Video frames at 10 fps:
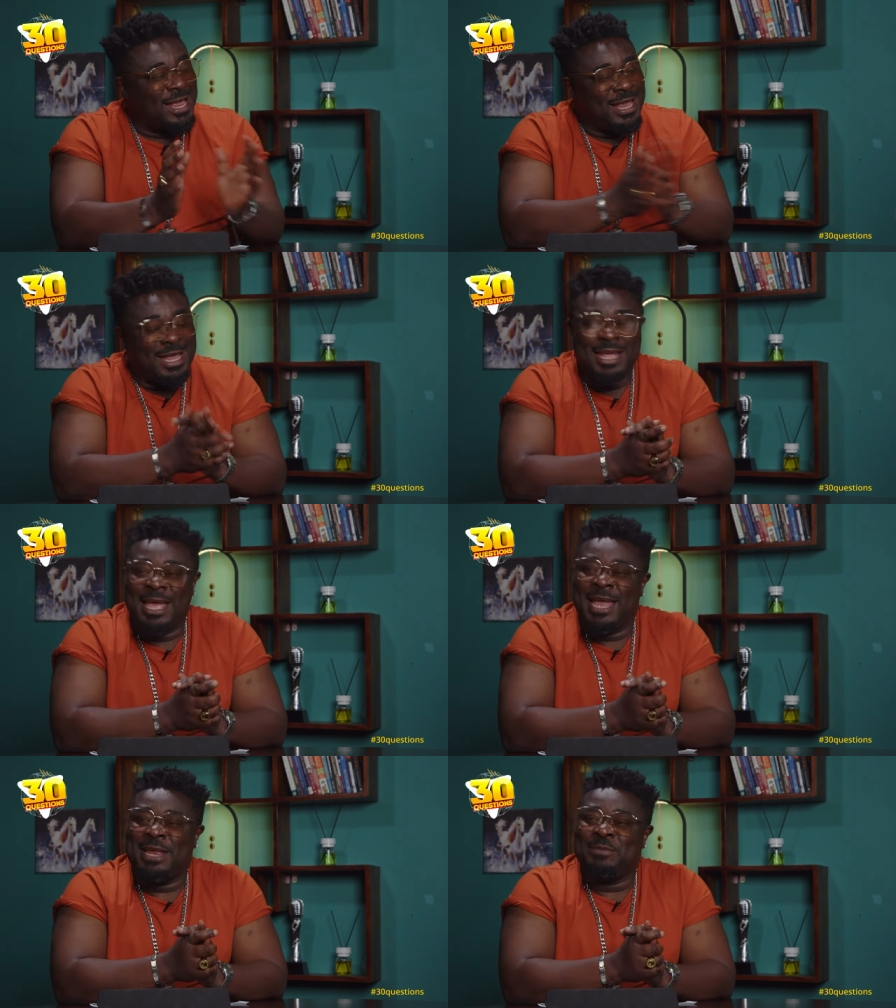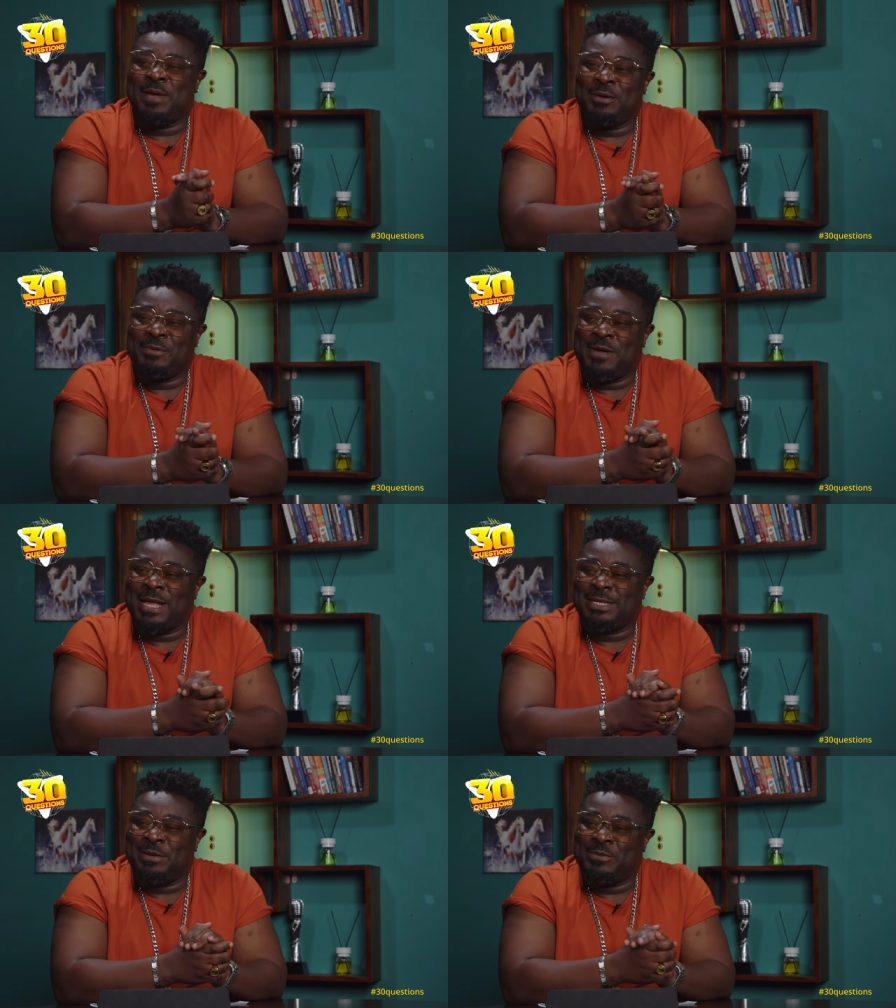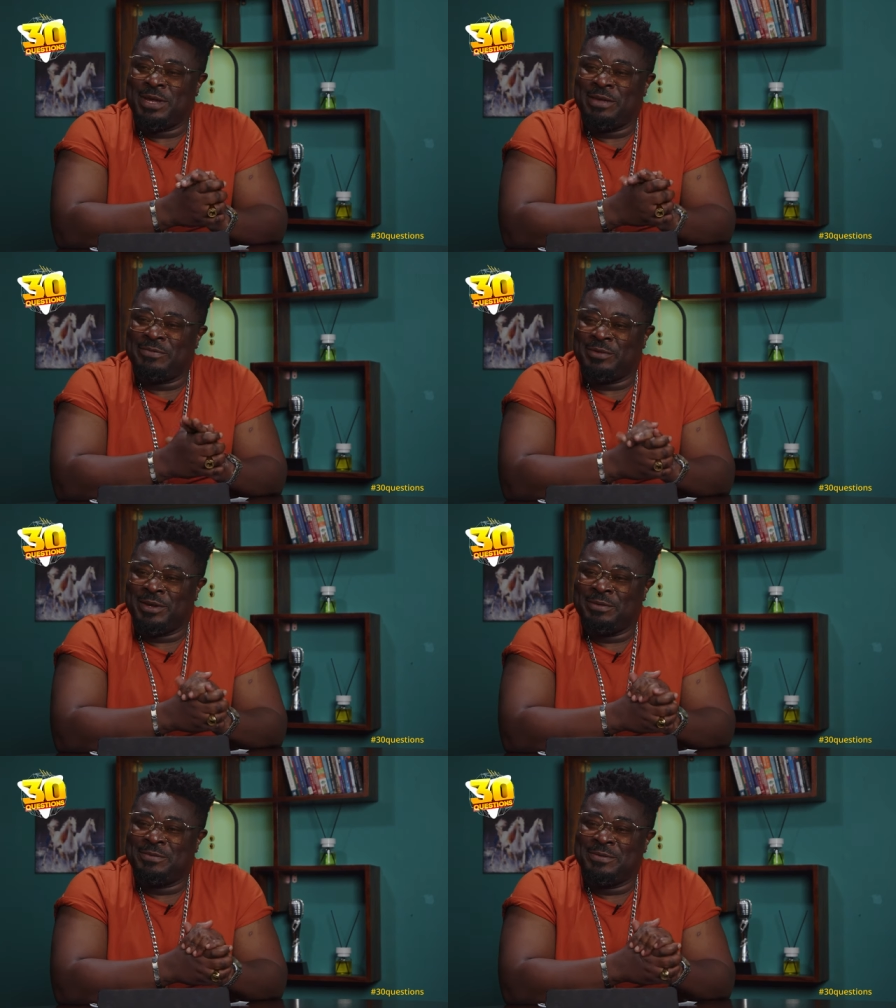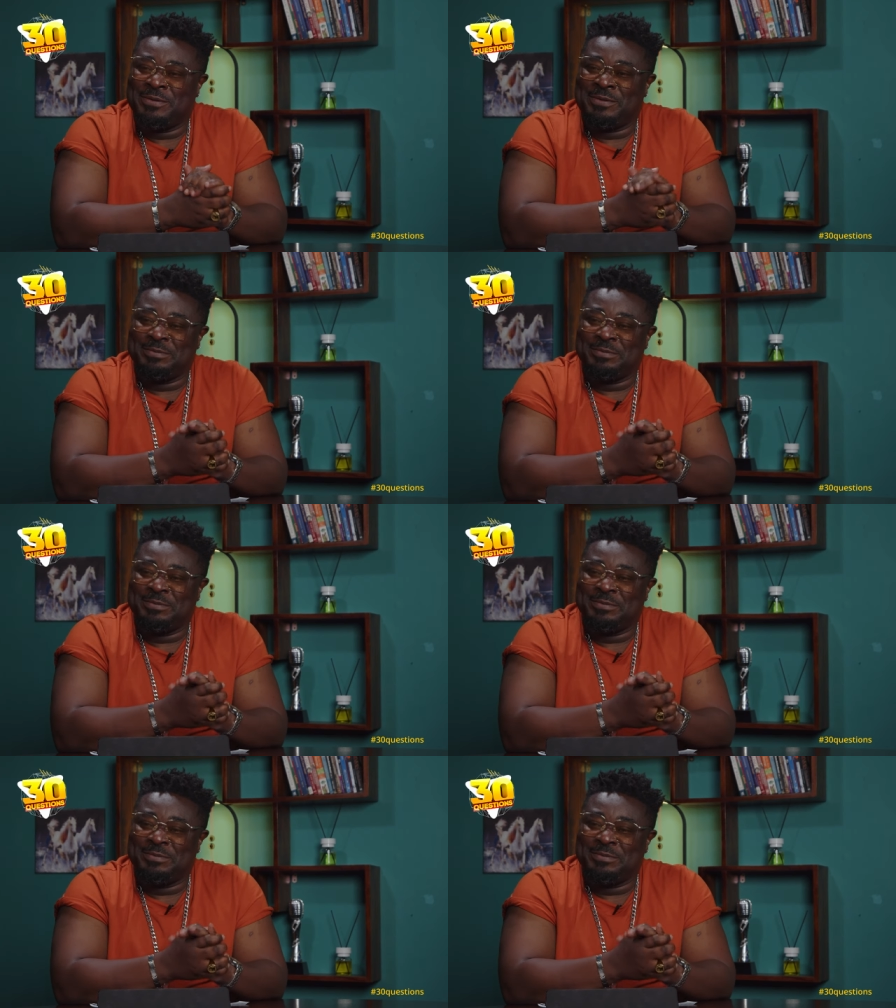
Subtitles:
Yeah, leave and once and you phone you.